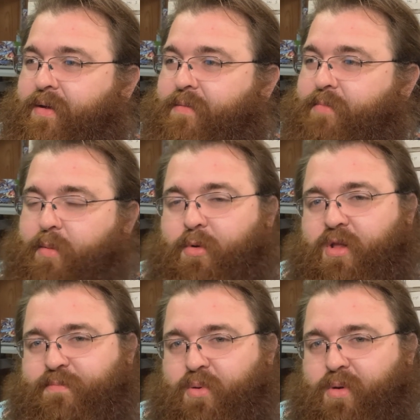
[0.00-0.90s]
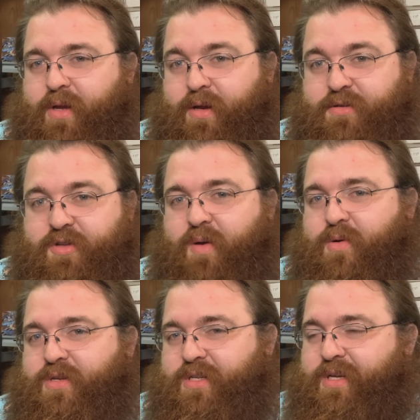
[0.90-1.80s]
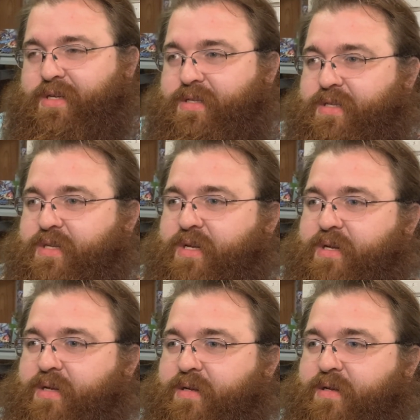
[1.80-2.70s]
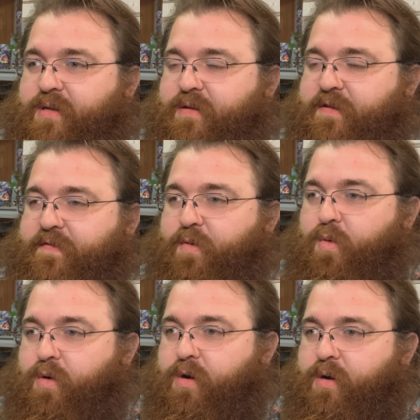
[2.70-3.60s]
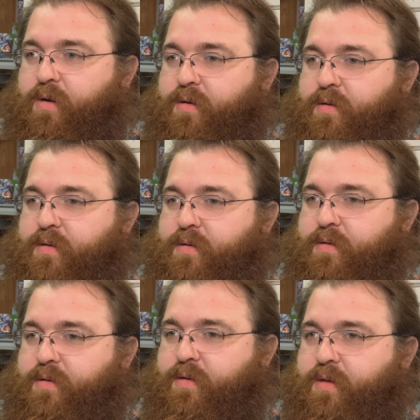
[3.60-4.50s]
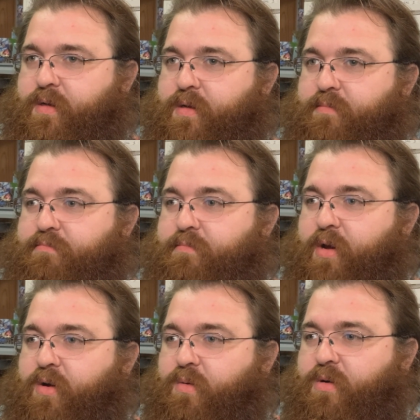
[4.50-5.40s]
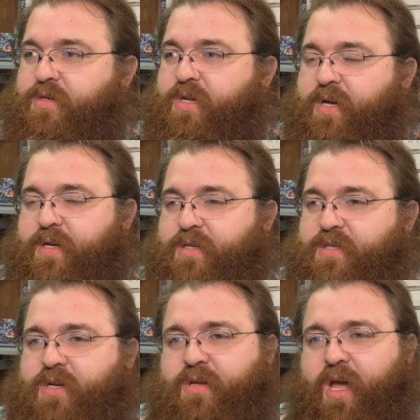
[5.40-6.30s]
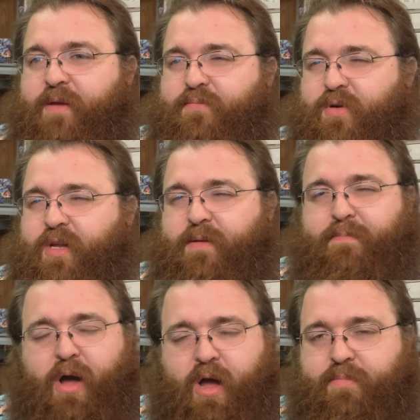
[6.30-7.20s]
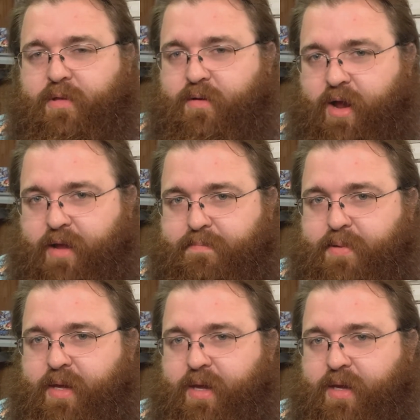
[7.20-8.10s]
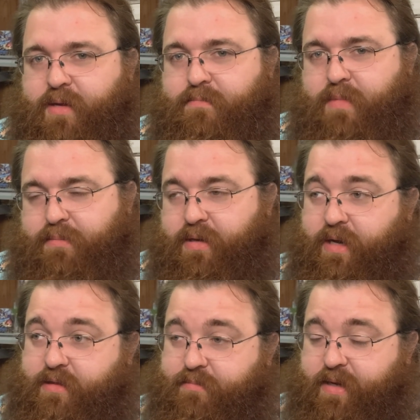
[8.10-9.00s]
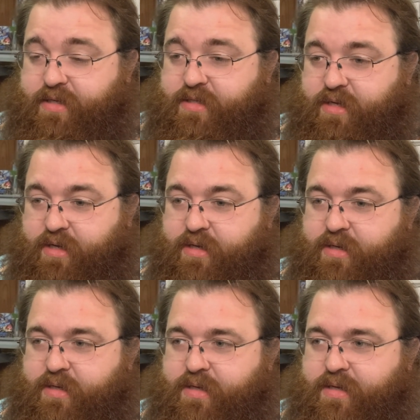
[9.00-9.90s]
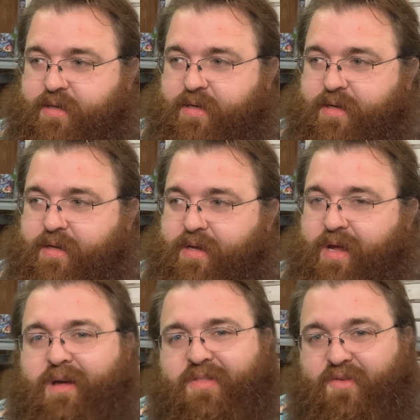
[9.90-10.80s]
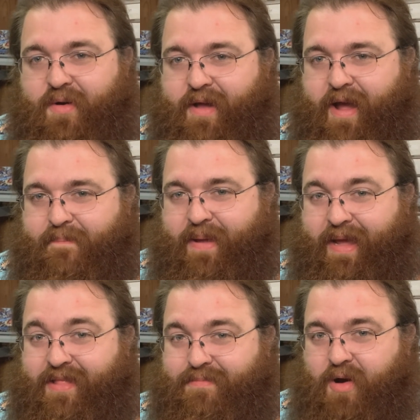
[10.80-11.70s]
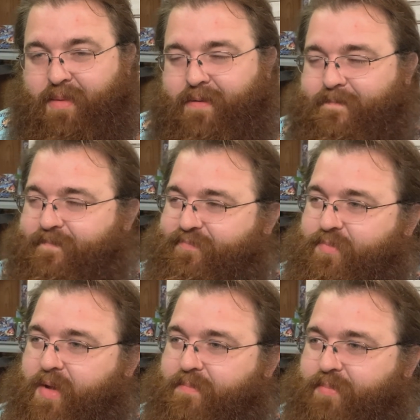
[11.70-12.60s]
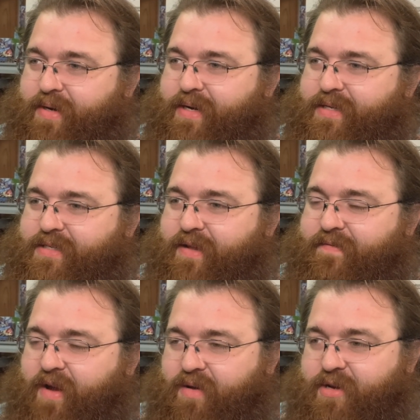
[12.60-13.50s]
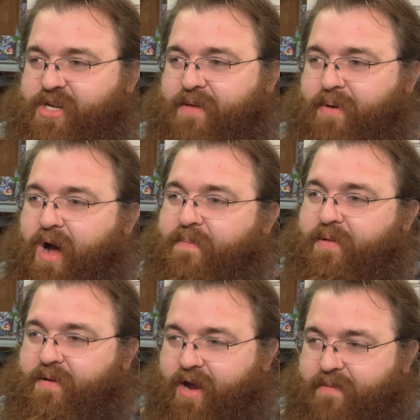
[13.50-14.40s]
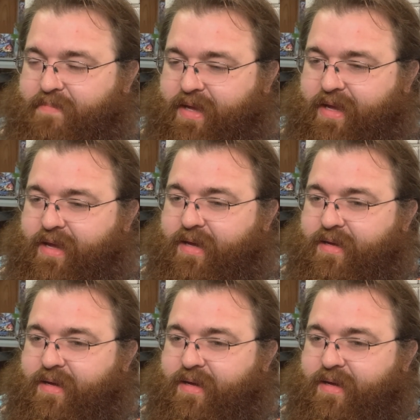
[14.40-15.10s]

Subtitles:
But more to the point, Star Wars is, for better or worse, still a pretty popular IP. Maybe not the best health for an IP at the moment, but it is very much a popular IP.